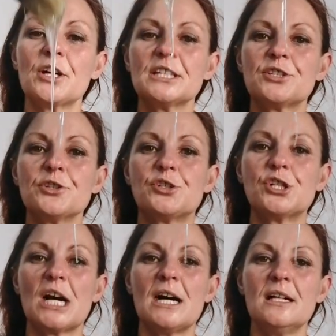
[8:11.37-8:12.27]
it's starting
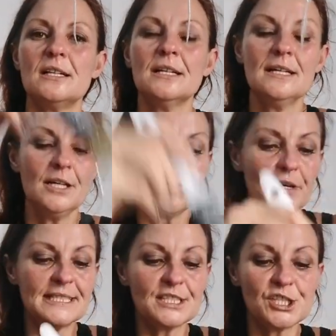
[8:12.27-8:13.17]
to gel.
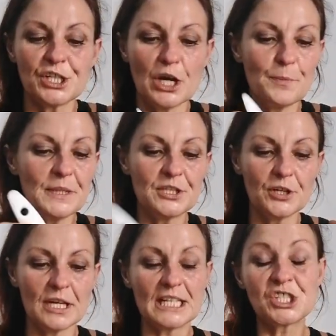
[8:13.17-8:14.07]
Resin should not
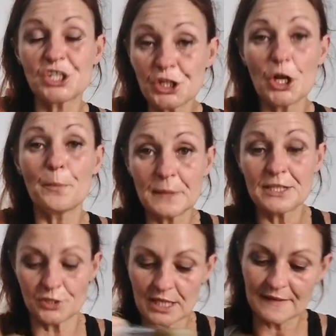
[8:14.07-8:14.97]
be doing
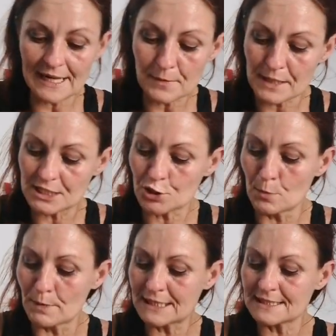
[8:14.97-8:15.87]
that. It
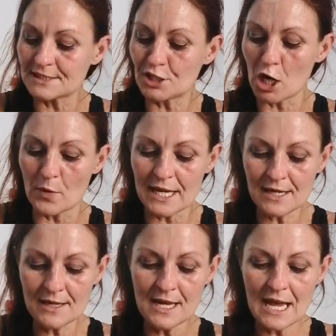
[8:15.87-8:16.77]
means your mix is
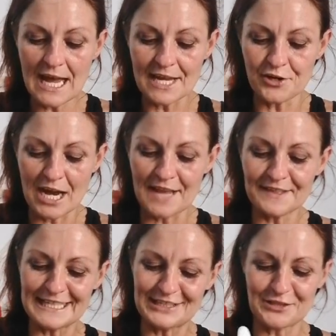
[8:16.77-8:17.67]
going, and you
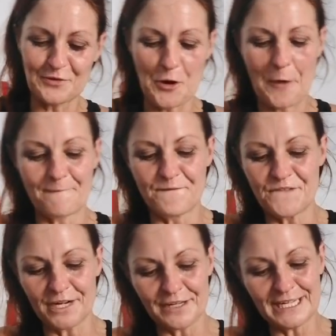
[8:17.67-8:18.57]
either need to work
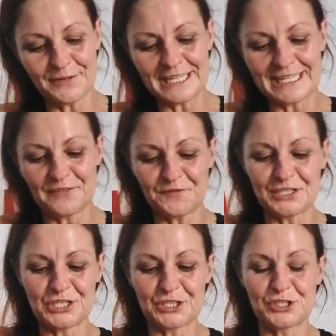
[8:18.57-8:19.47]
very quickly
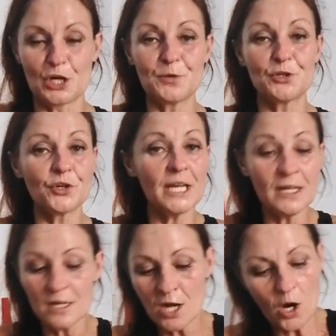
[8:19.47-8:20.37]
and finish the job you're
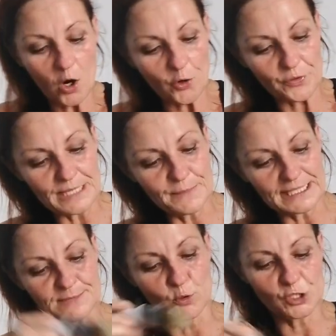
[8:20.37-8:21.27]
doing, or
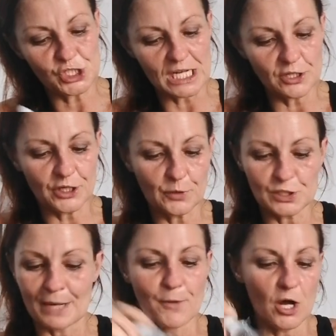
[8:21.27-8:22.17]
remix more gel
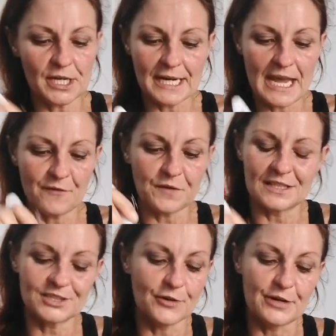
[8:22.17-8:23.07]
coat, which I'm not going to have,